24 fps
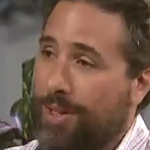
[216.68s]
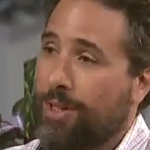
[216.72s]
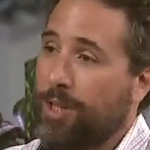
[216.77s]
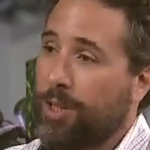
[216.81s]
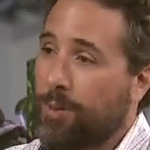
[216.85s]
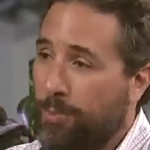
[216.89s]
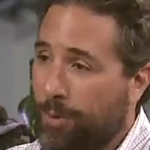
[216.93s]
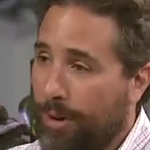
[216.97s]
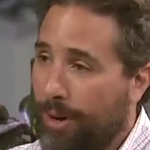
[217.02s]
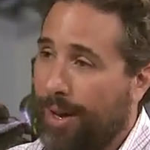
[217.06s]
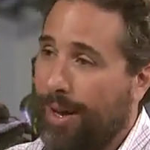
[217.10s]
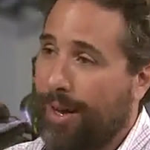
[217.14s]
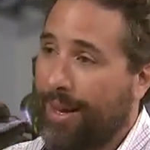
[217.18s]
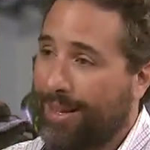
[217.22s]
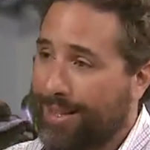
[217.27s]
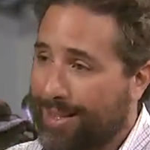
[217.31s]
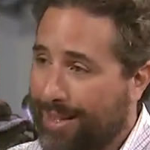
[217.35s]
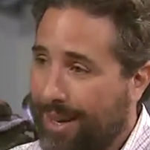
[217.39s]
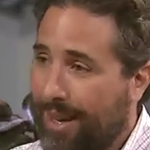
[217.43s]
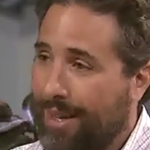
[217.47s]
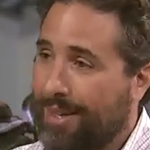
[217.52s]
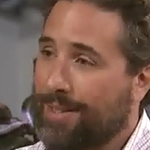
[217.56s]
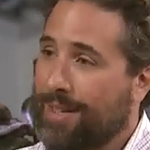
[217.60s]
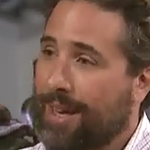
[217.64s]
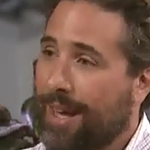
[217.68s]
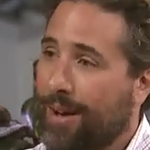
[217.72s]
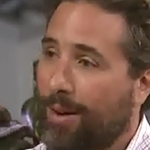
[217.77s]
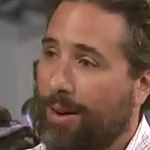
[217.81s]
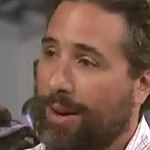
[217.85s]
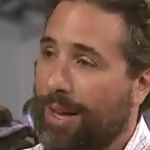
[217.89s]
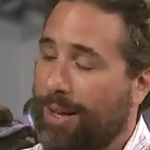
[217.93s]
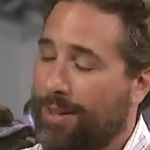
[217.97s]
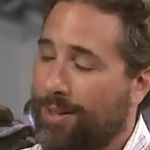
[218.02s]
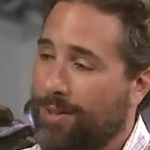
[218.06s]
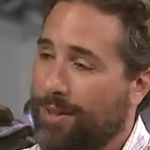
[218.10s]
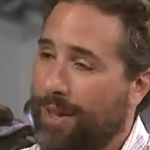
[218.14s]
It's spring, it's nice out,
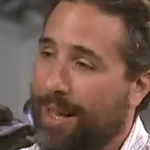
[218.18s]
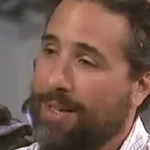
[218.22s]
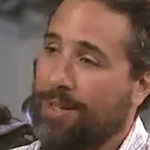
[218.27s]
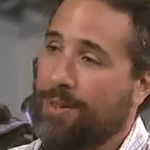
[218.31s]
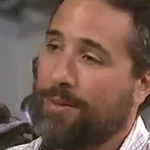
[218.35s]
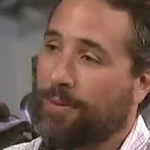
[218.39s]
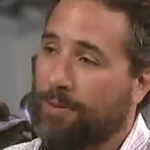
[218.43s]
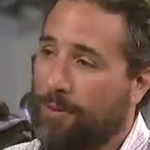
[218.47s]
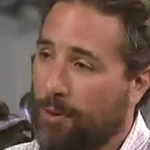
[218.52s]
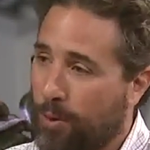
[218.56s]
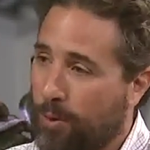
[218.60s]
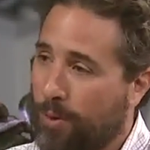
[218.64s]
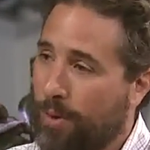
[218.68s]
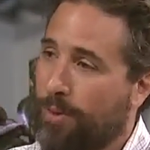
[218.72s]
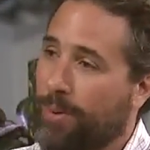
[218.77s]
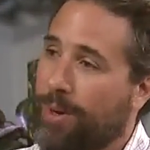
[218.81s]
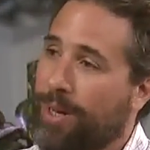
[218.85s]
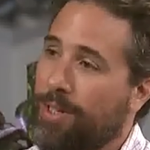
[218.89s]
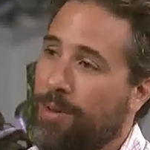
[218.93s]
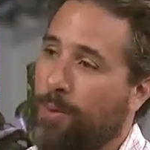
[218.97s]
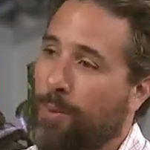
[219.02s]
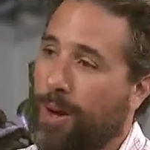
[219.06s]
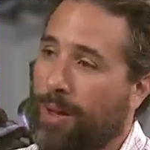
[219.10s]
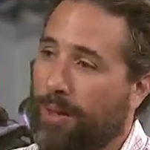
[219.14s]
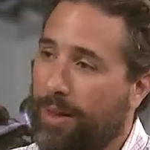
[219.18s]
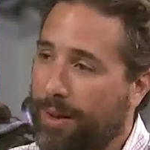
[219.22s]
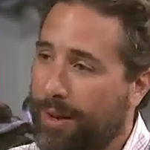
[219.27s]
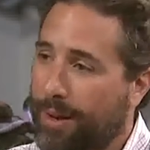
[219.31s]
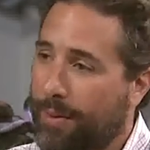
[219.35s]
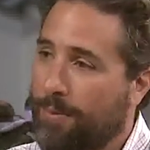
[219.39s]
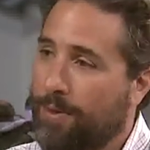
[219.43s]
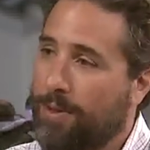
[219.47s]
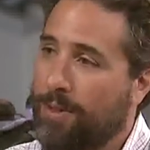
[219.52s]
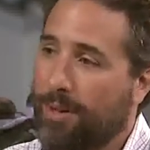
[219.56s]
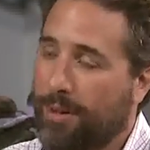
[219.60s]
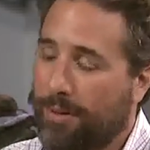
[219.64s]
and so that's a further reason why the
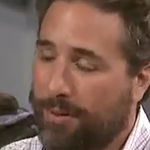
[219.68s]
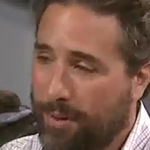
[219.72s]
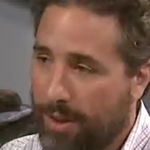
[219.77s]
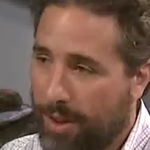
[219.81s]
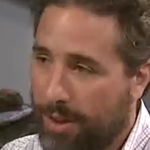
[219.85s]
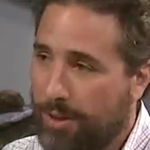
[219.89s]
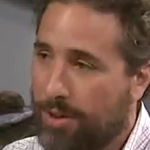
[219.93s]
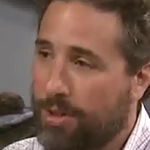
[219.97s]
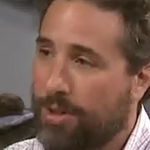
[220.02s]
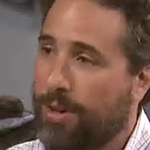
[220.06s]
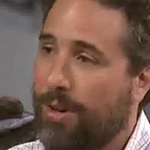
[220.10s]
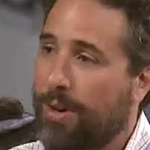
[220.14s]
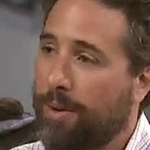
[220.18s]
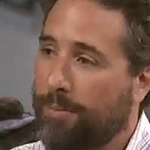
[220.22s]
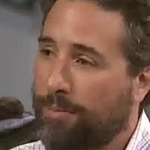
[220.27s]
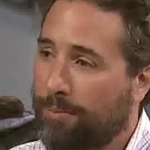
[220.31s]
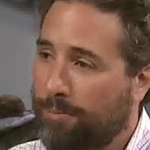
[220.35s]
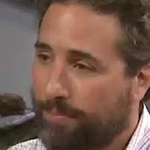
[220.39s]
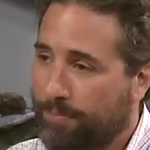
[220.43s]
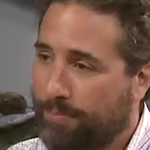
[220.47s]
nymphs are a concern.